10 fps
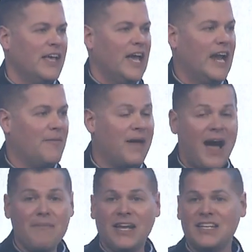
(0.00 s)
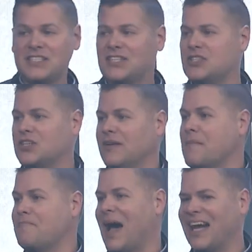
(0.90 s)
And I made a decision
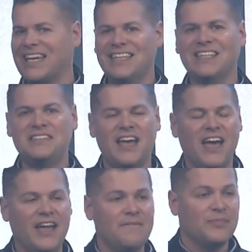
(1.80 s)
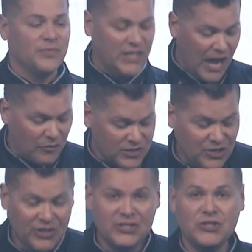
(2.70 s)
back in the day that I was
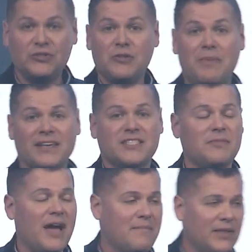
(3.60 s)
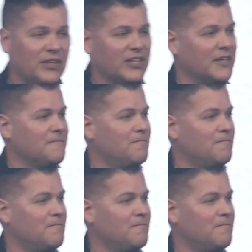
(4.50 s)
going to do the best of my ability,